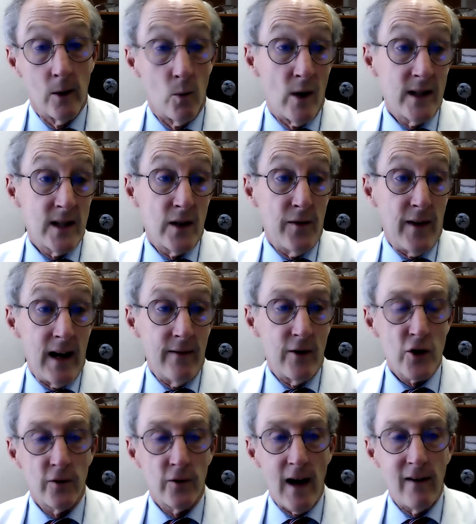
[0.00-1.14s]
What's the five-year
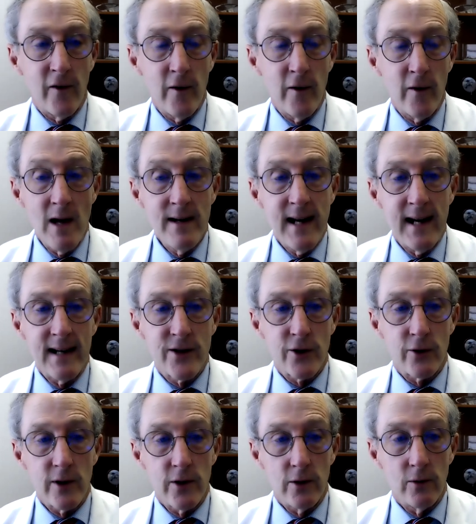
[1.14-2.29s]
survival from lung
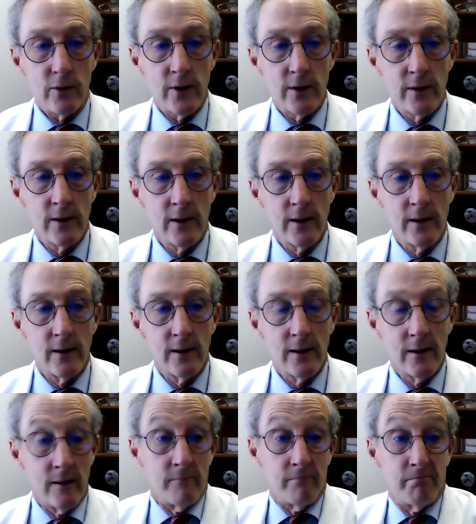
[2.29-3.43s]
cancer at Duke?
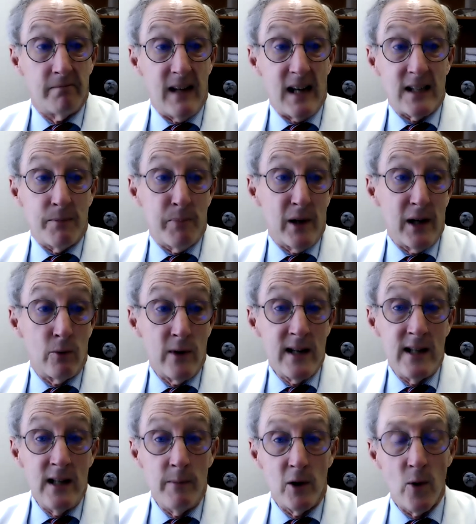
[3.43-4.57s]
That's a pretty
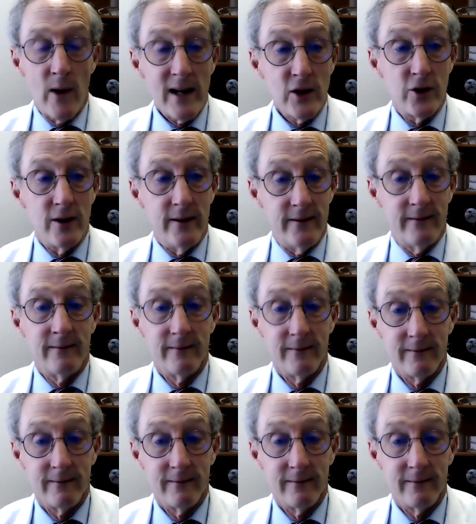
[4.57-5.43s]
reasonable question.